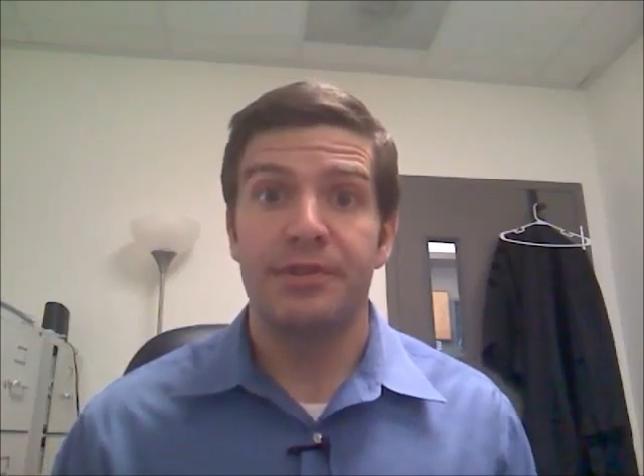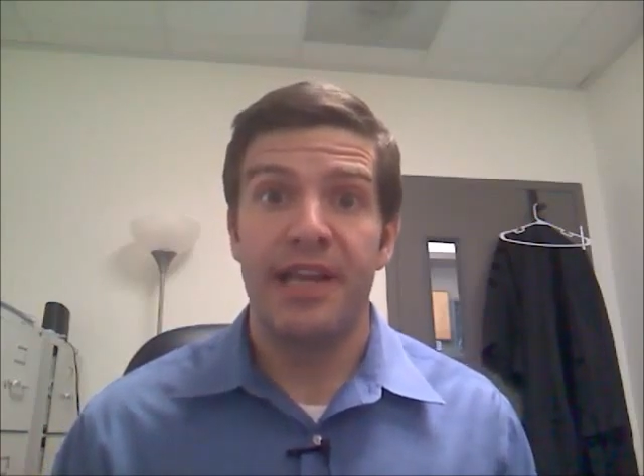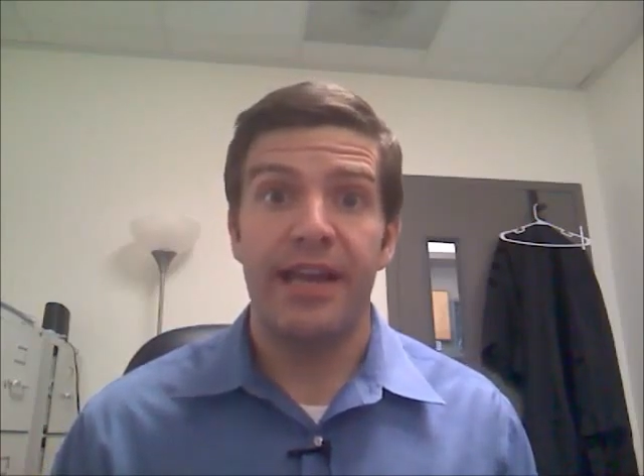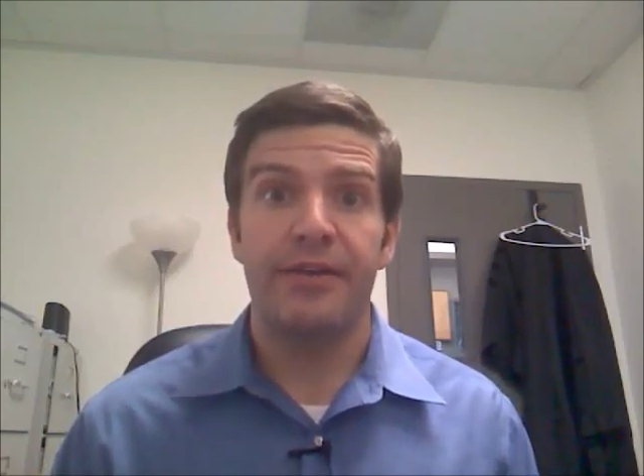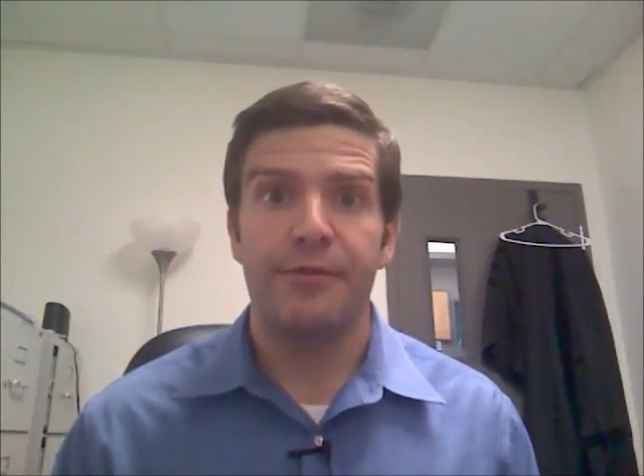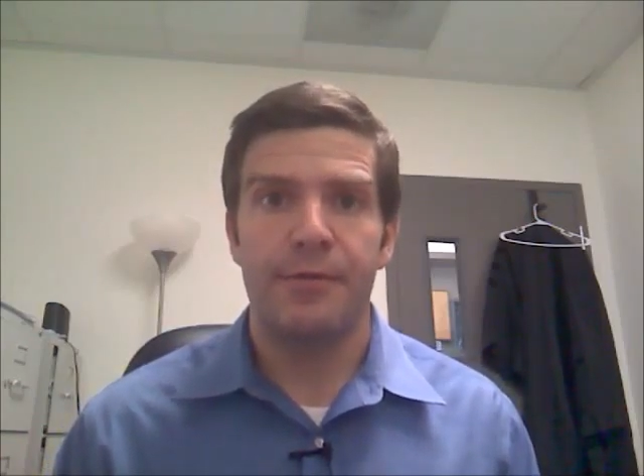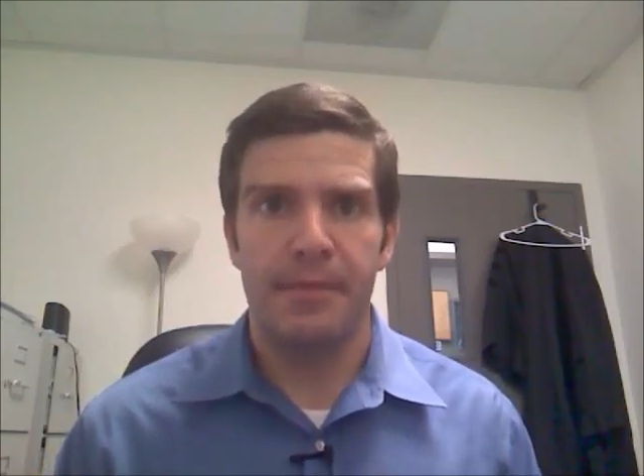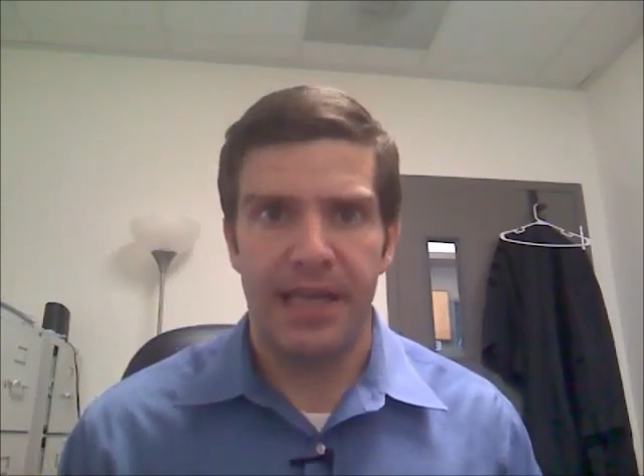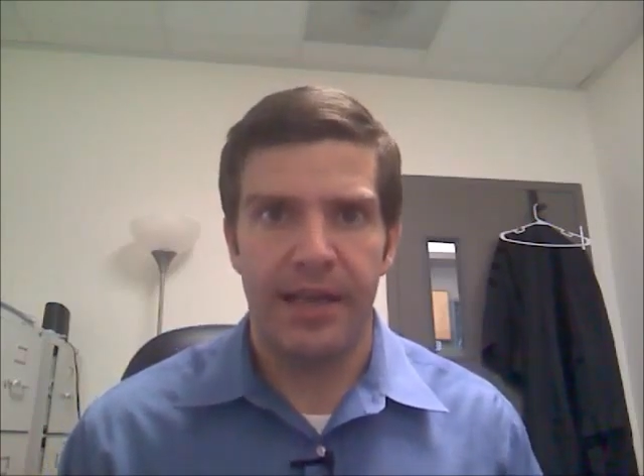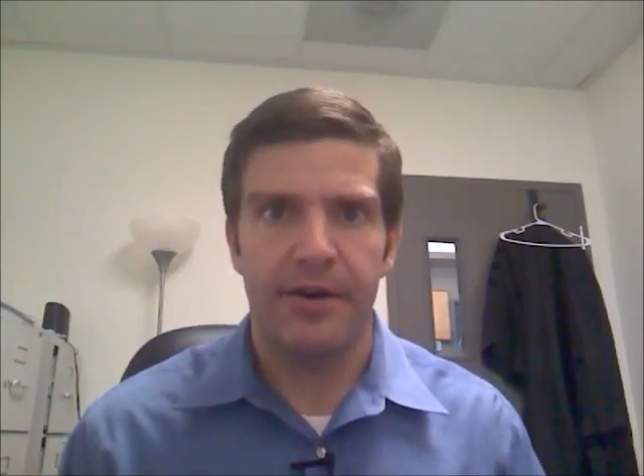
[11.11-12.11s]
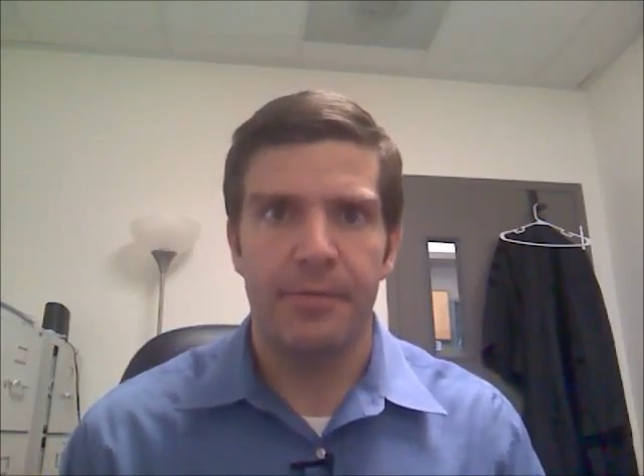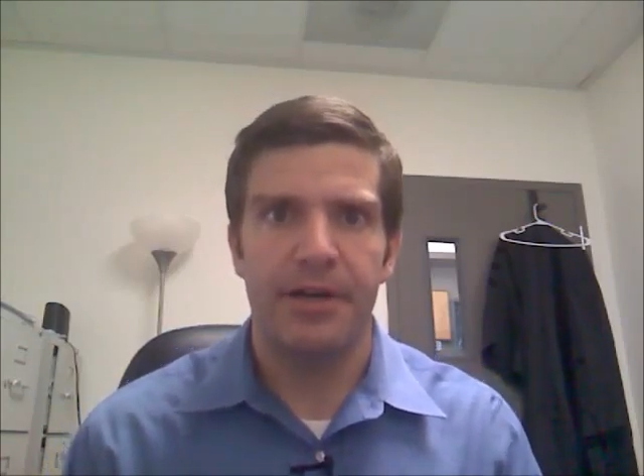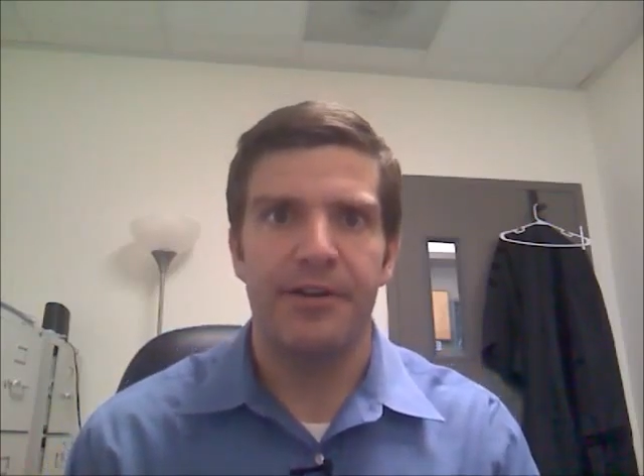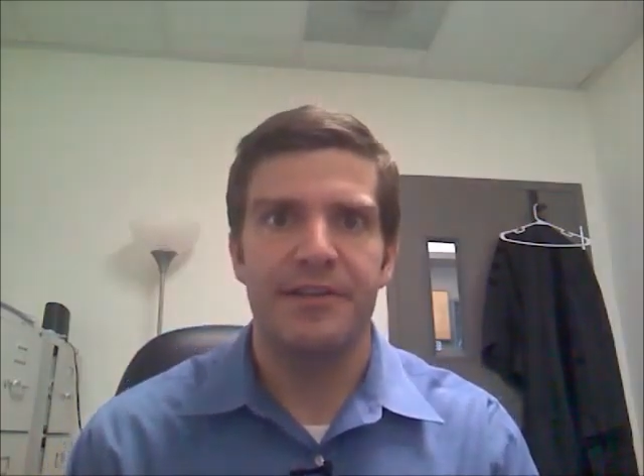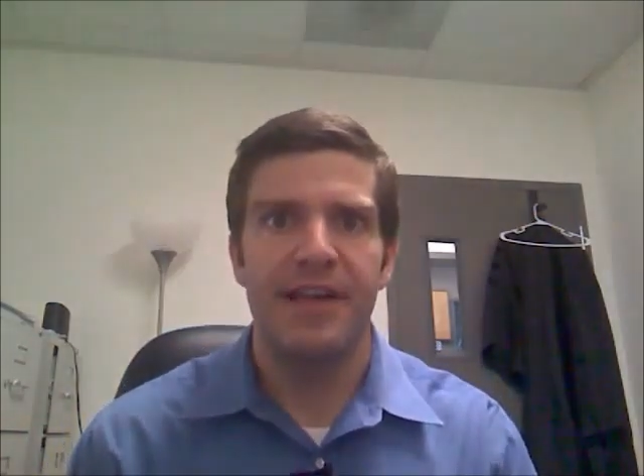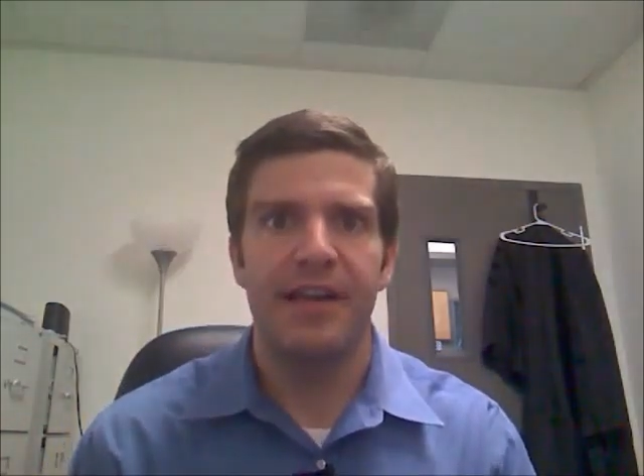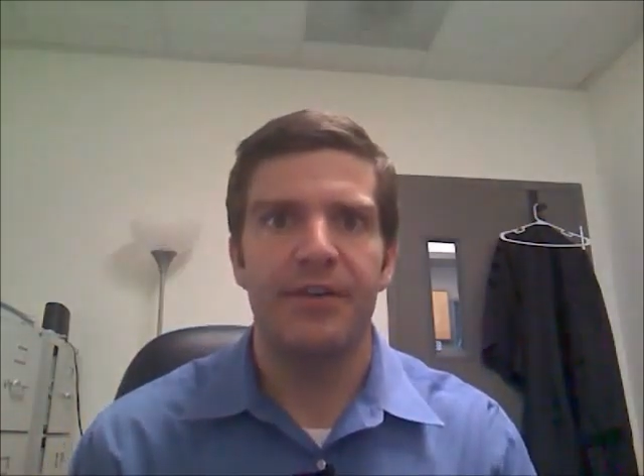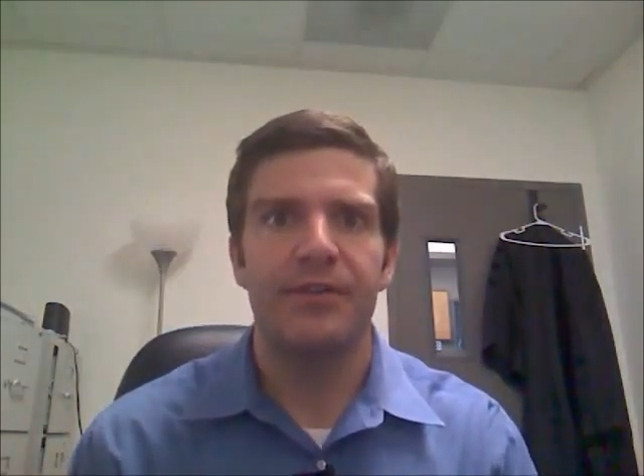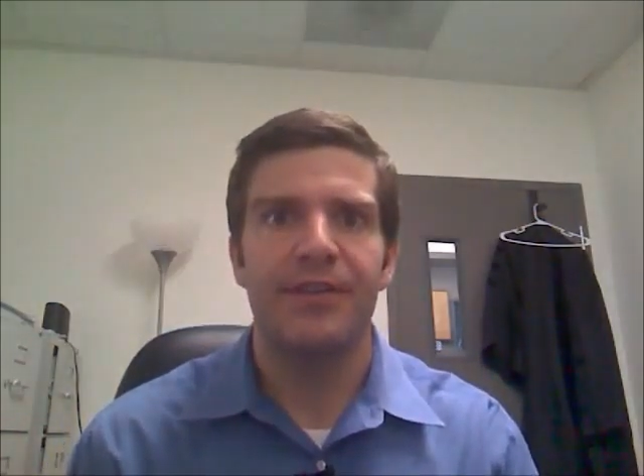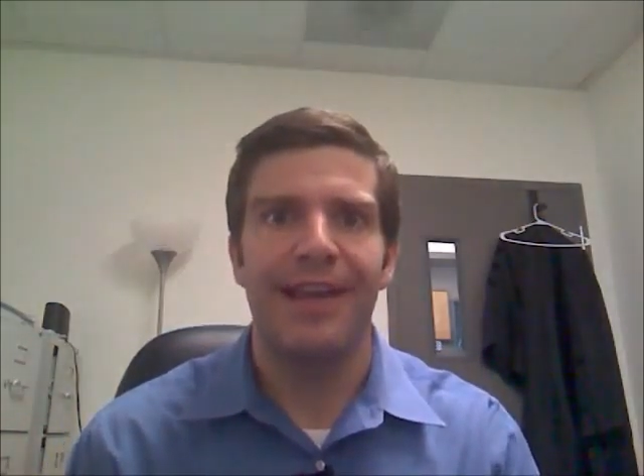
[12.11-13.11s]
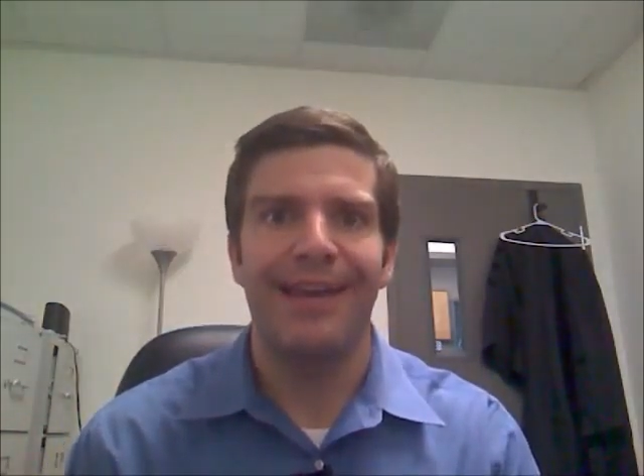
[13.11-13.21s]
tale from the Canterbury Tales.